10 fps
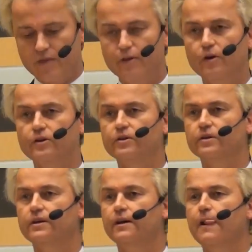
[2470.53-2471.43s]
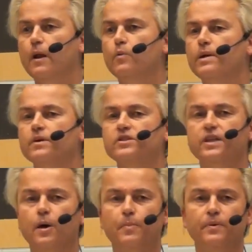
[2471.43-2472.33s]
Third, we must
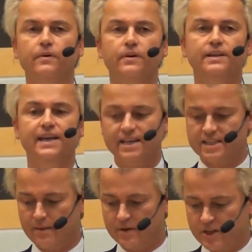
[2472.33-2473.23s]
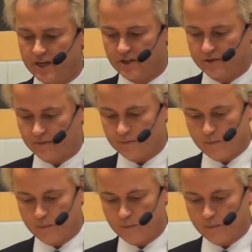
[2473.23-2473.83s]
stop the Islamization.